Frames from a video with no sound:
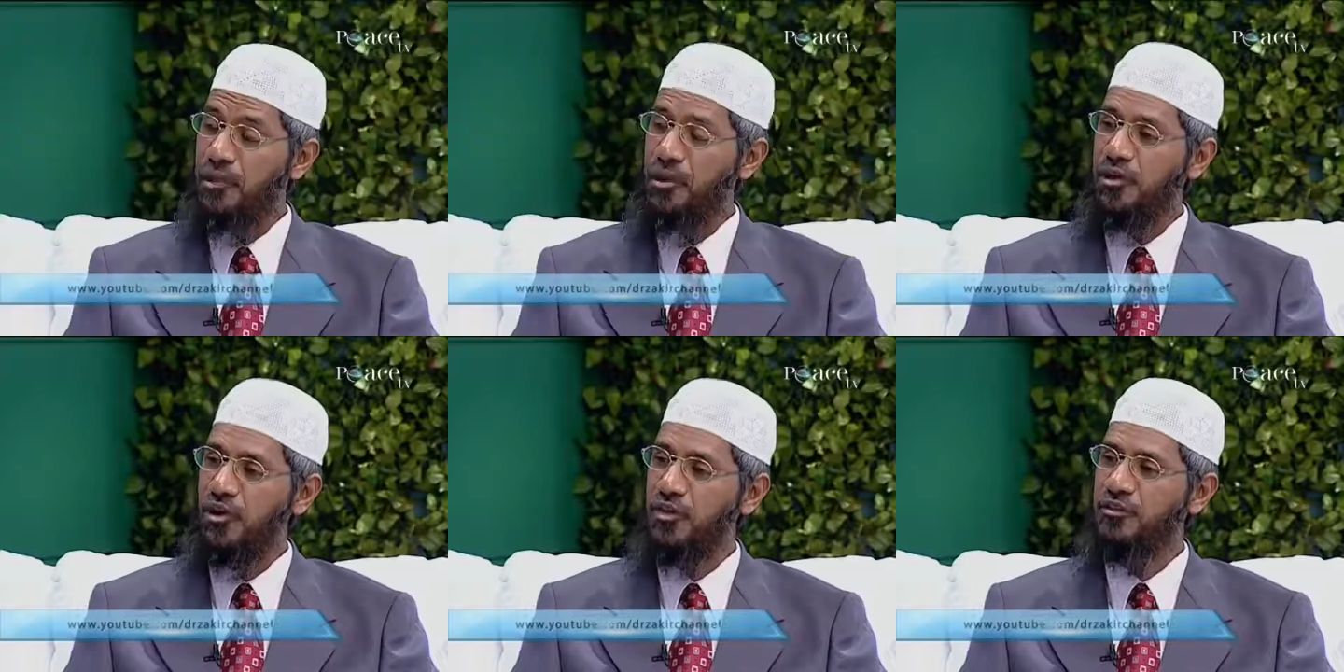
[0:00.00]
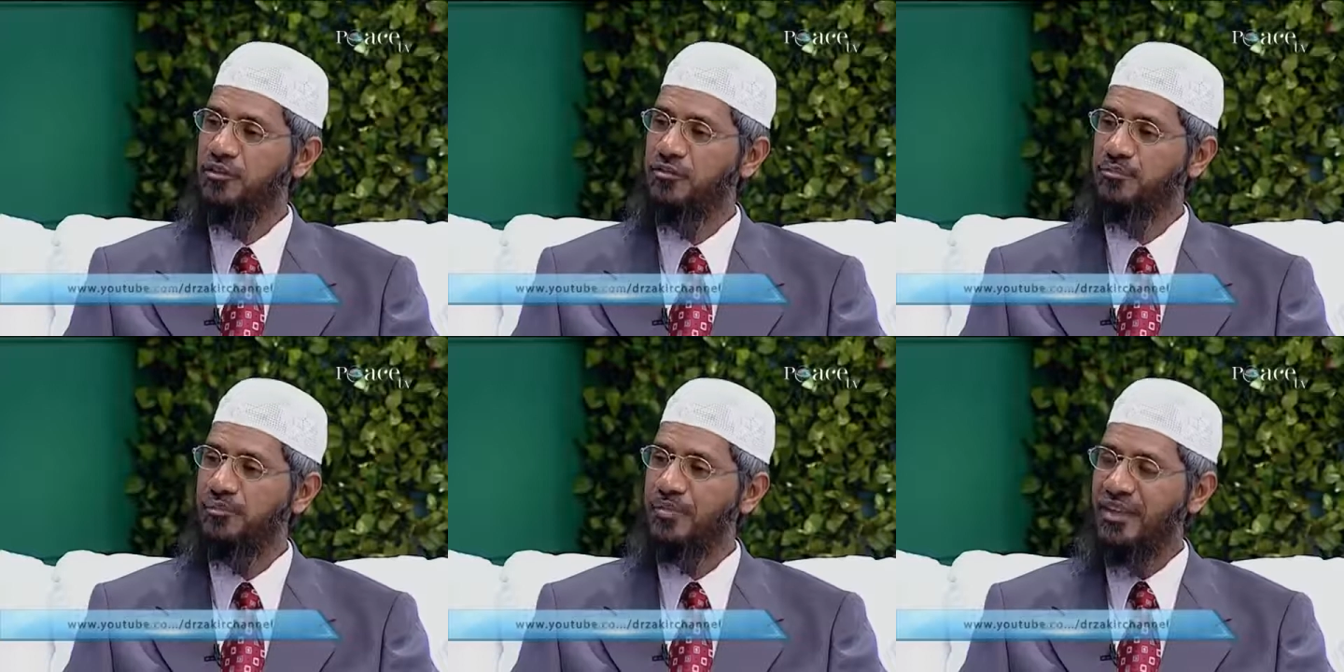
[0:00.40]

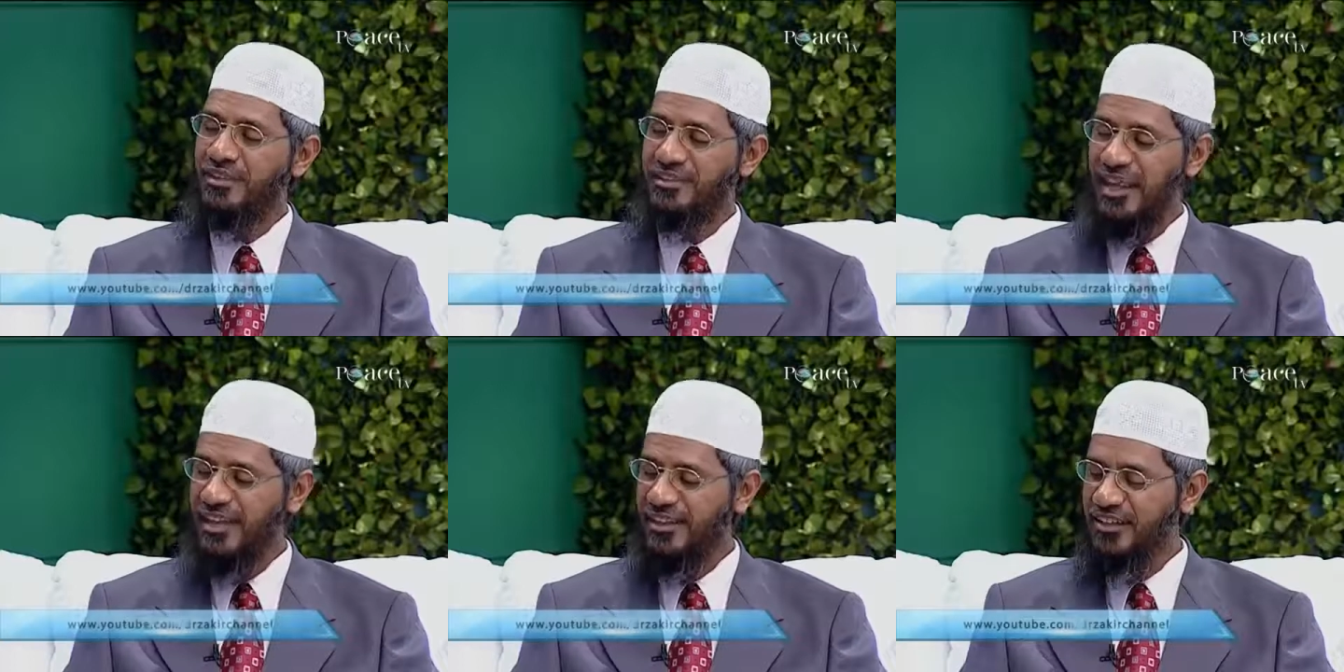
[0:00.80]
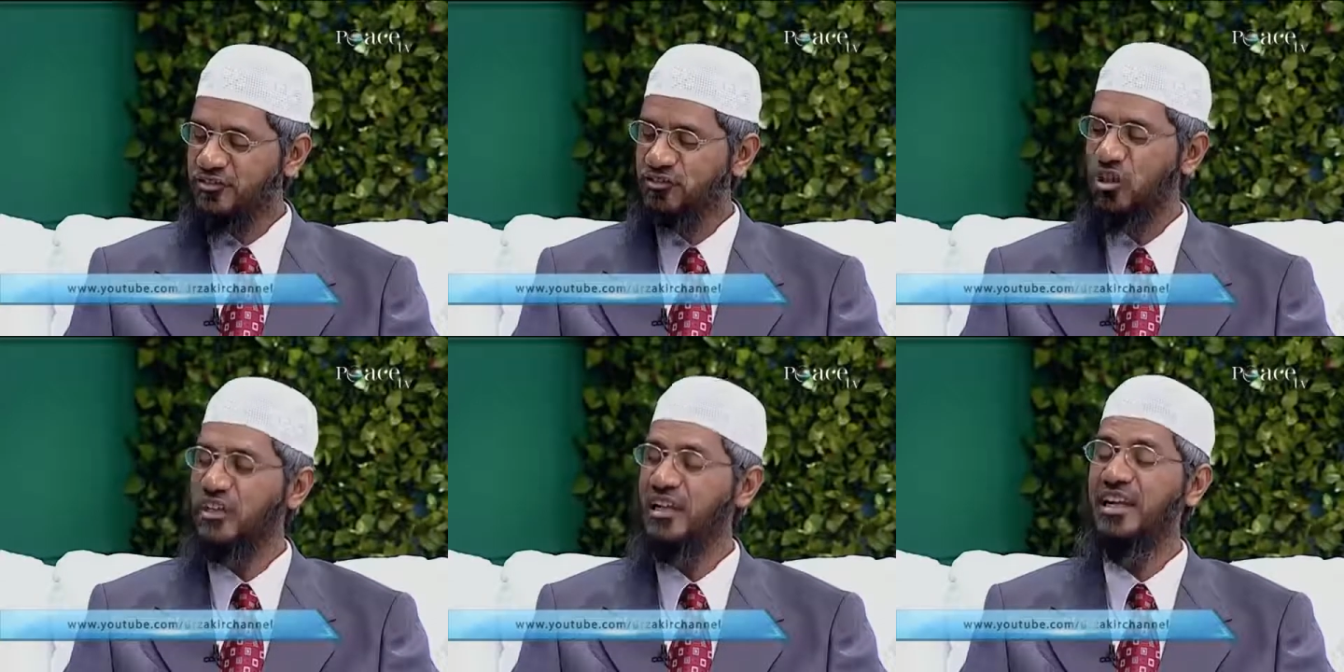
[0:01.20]
because that is
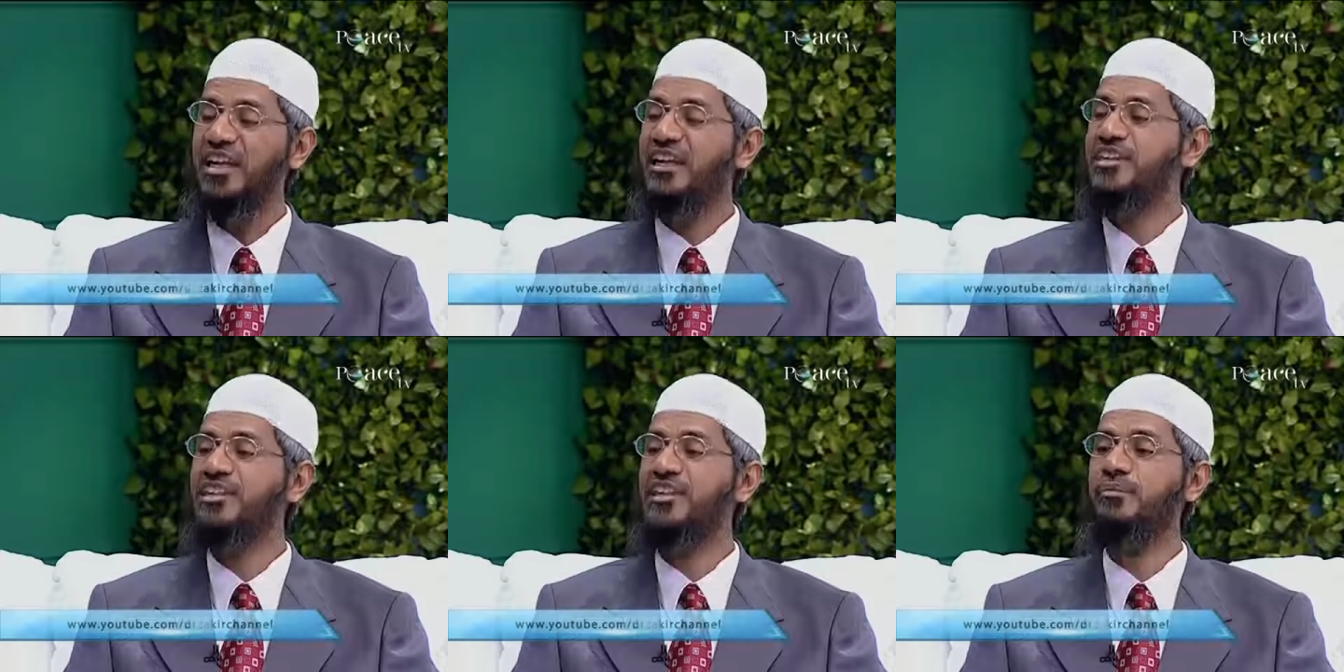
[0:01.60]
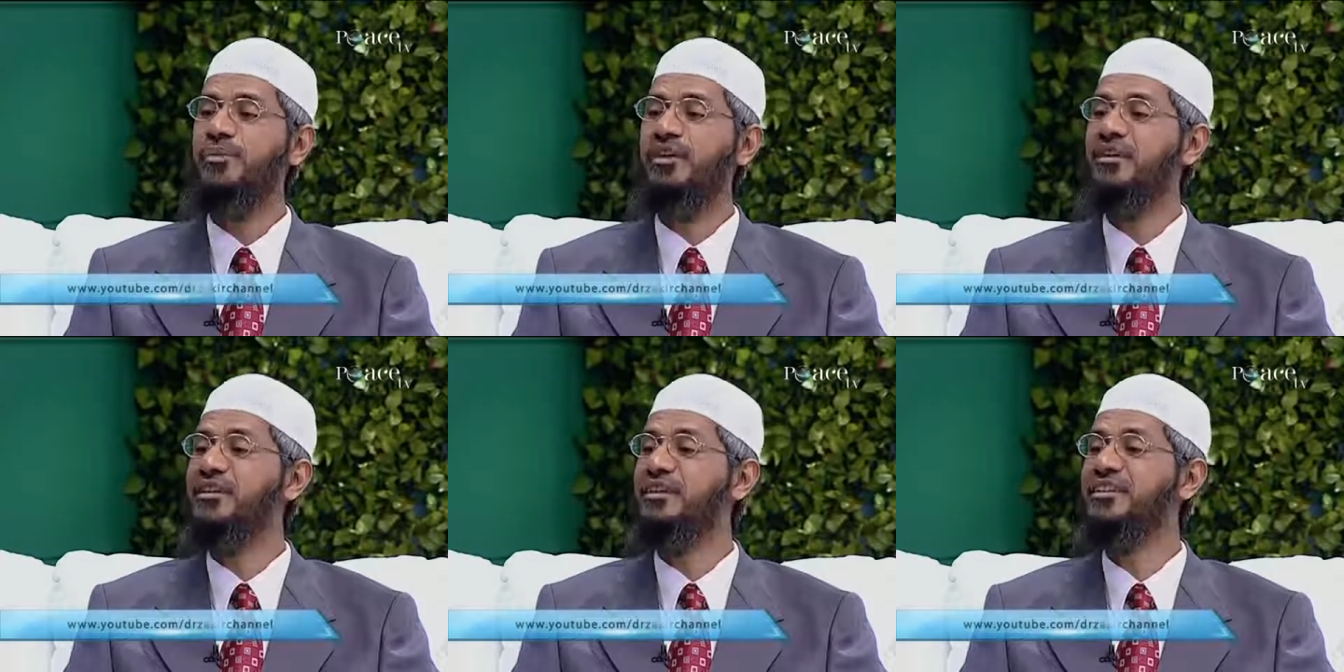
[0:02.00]
not a
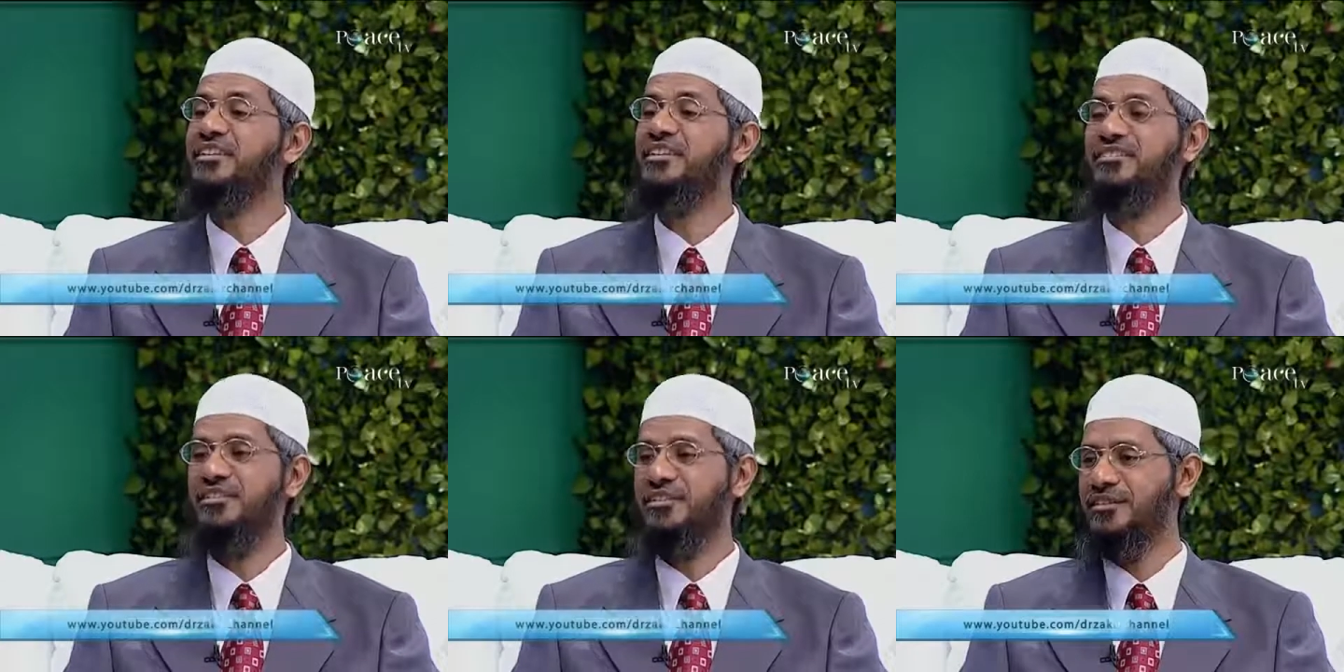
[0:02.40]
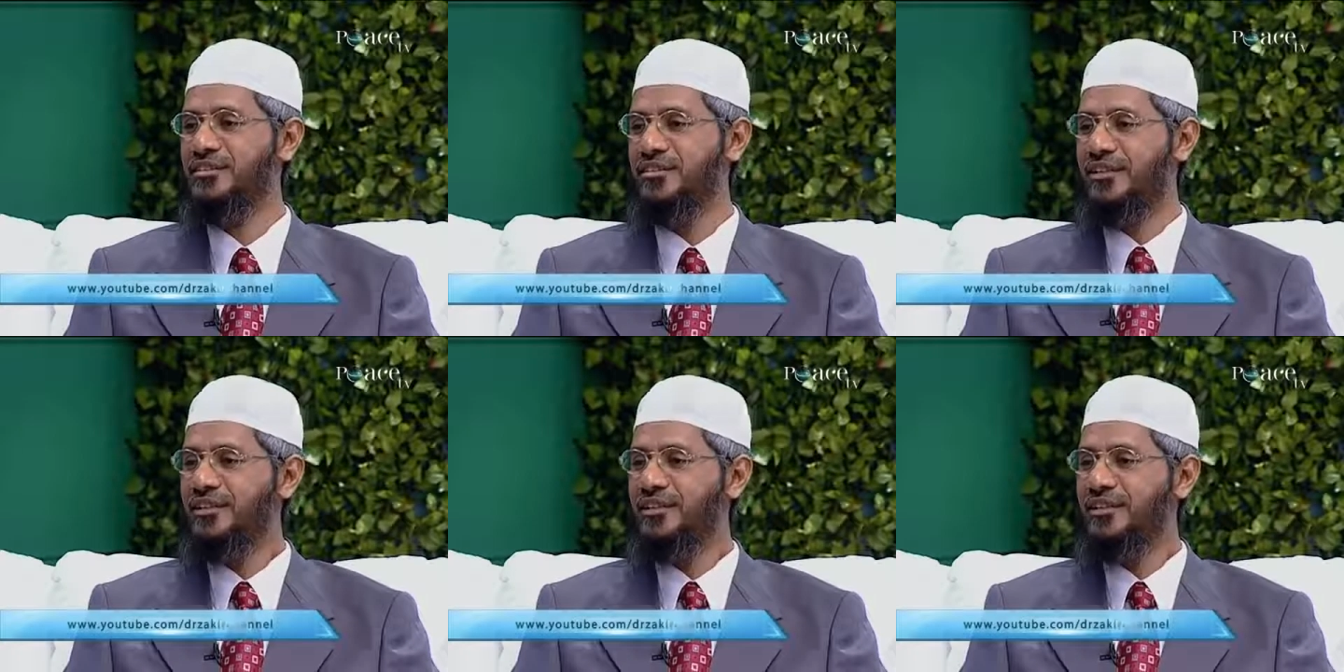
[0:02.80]
legitimate reason.